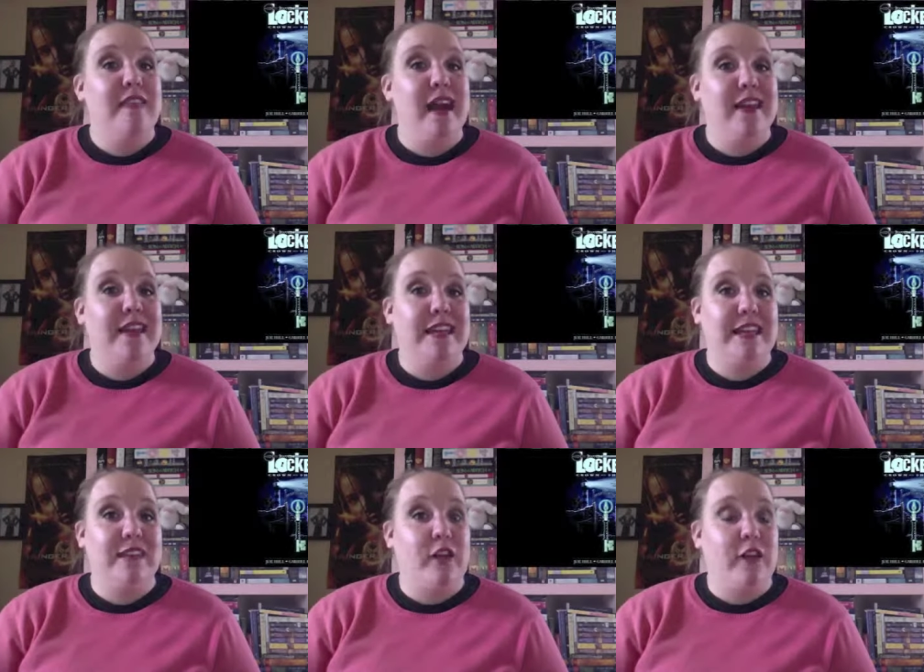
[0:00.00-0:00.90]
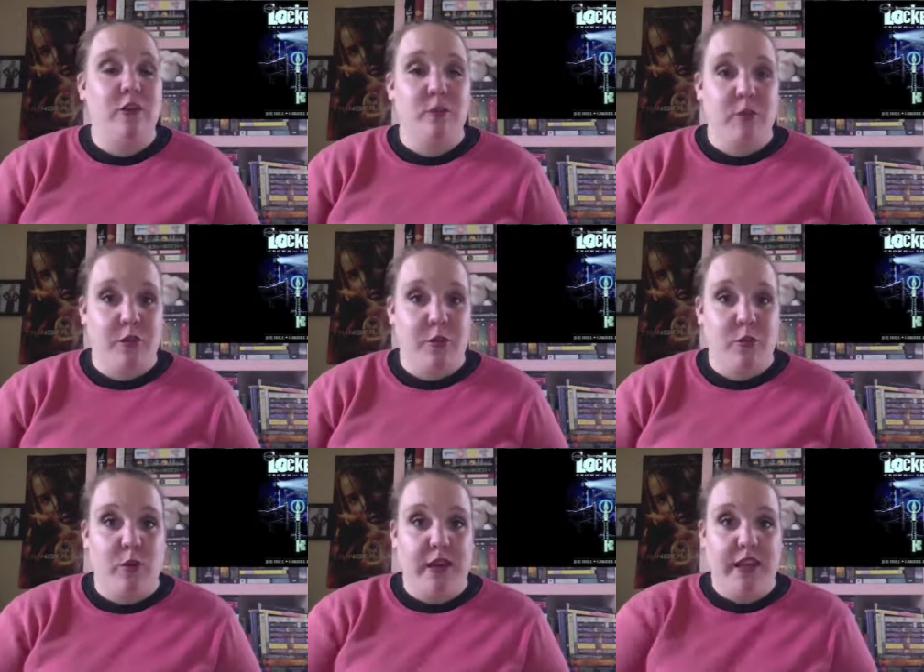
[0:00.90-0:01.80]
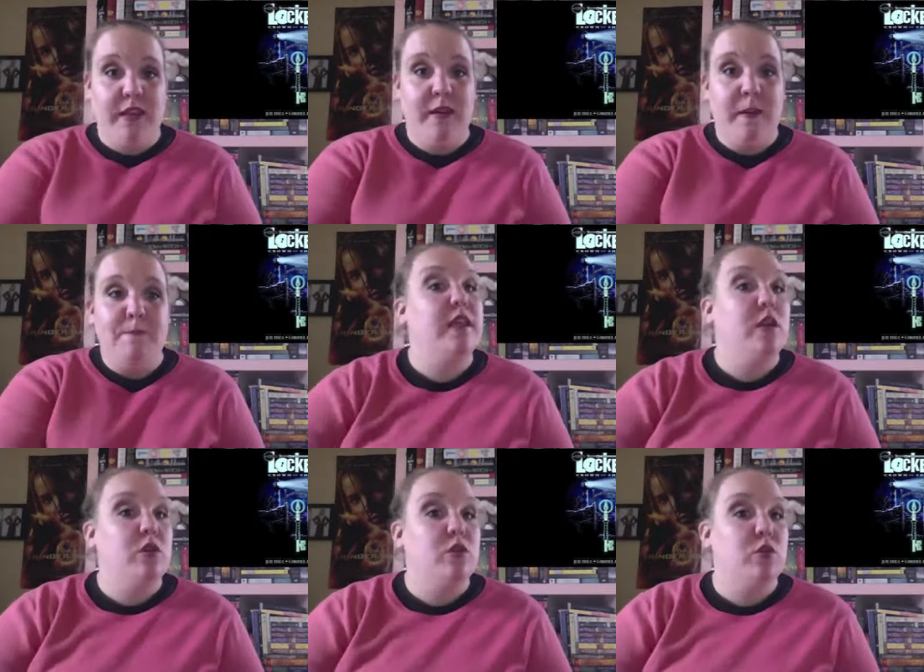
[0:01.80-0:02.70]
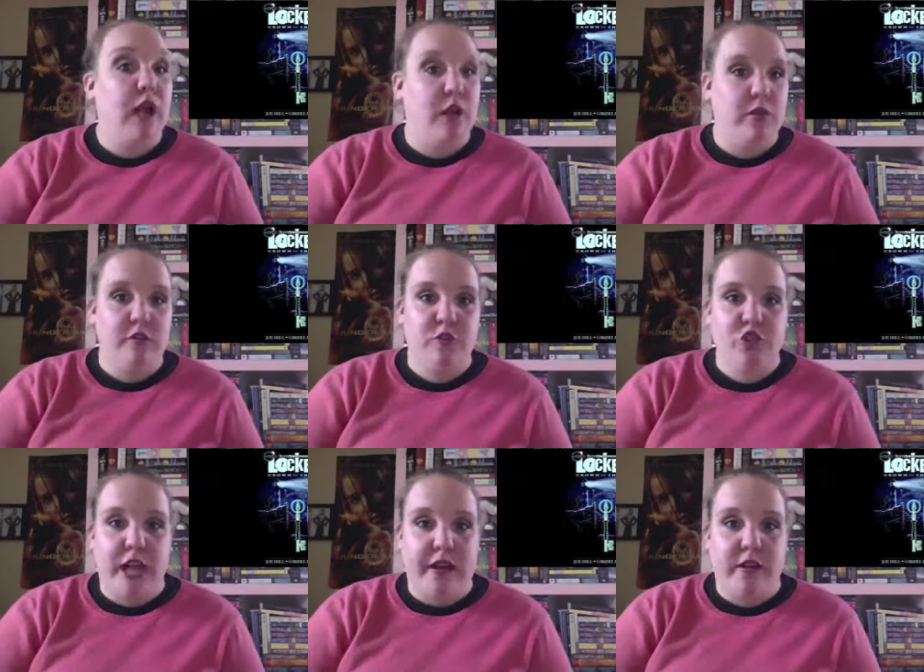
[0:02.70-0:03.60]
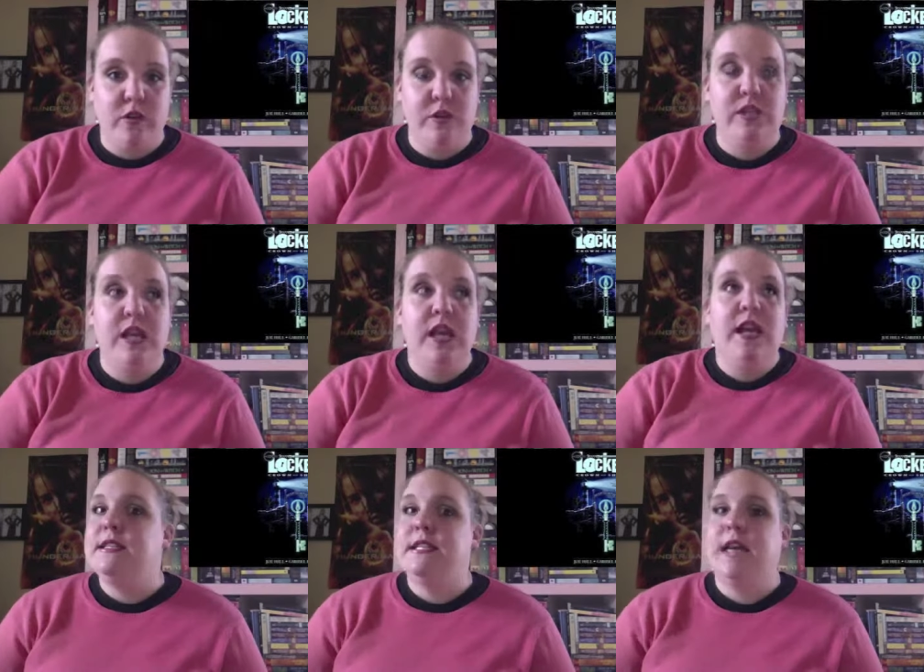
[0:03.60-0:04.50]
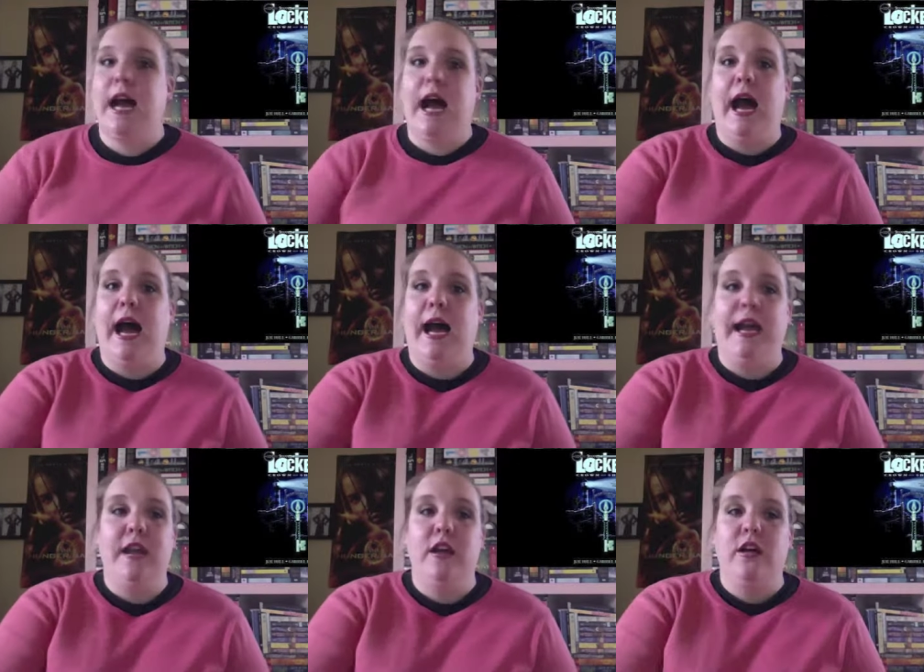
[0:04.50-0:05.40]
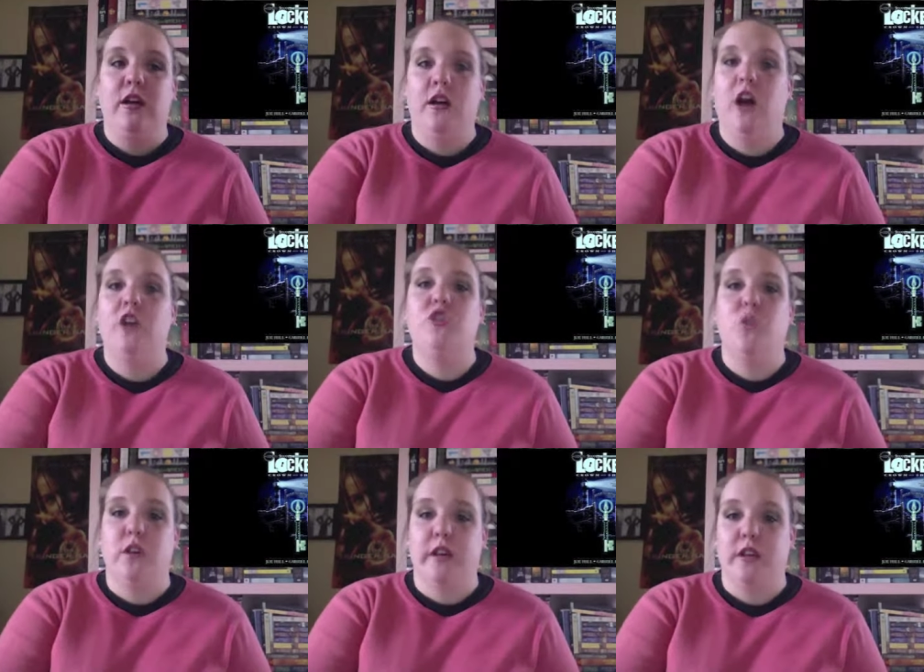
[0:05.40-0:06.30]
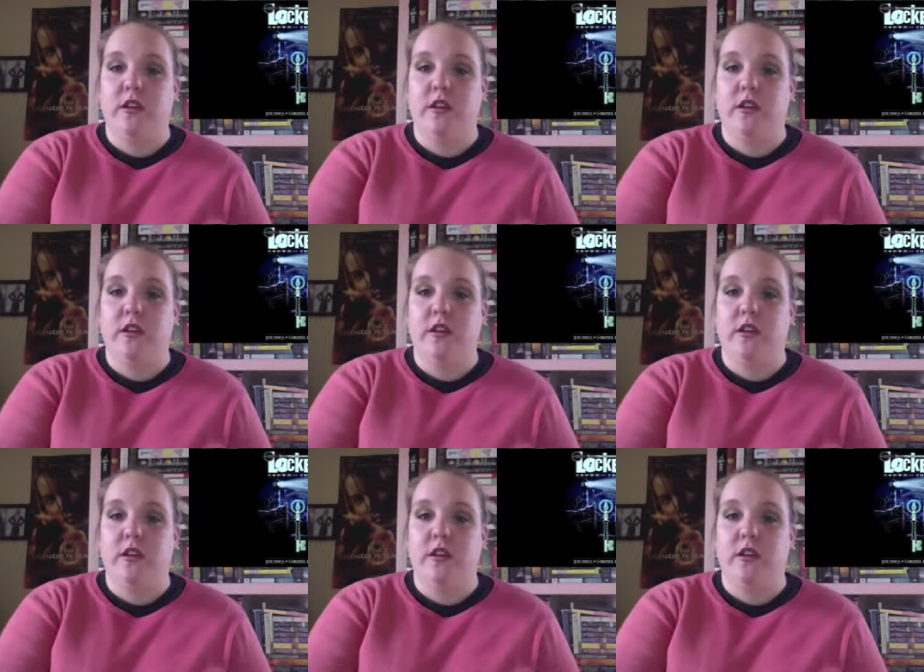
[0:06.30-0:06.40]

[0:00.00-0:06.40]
Lock and Key Volume 3, Crown of Shadows. I adored it.